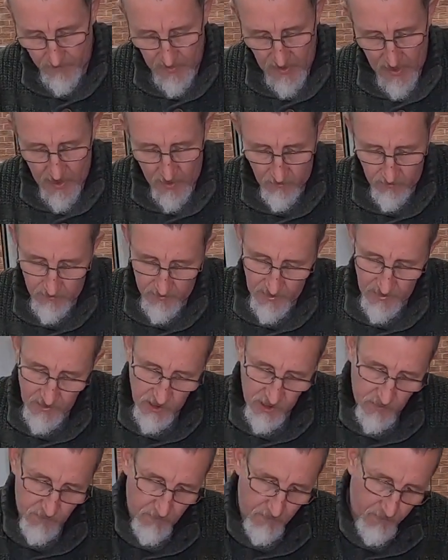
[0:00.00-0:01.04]
Now
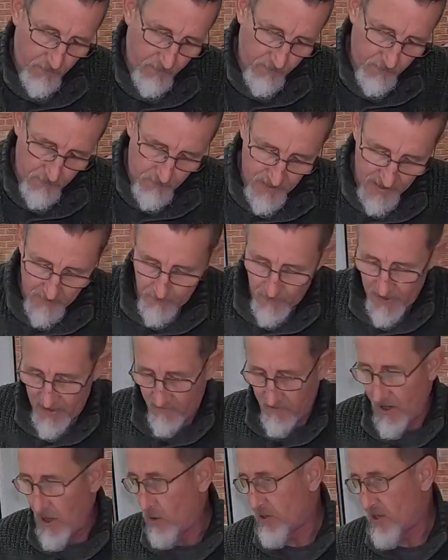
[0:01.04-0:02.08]
these big
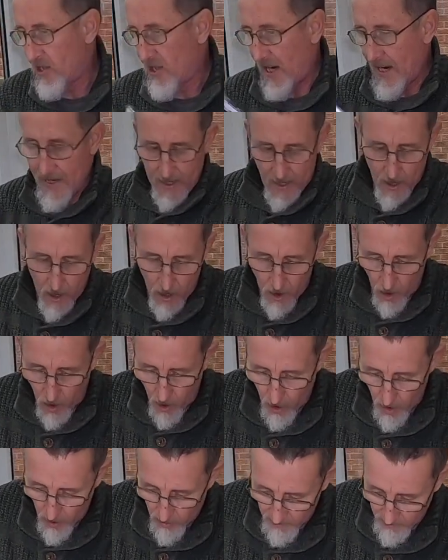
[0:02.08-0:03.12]
pit reels take a
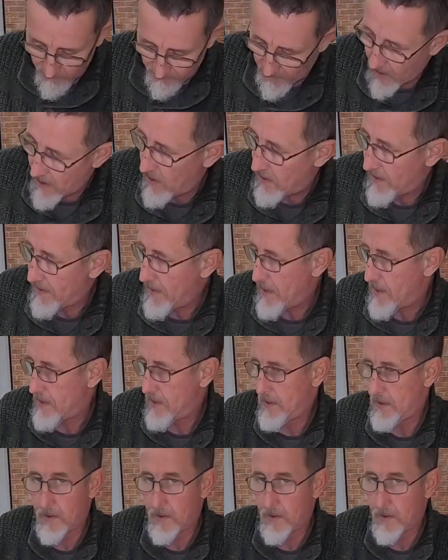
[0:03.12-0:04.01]
lot of line,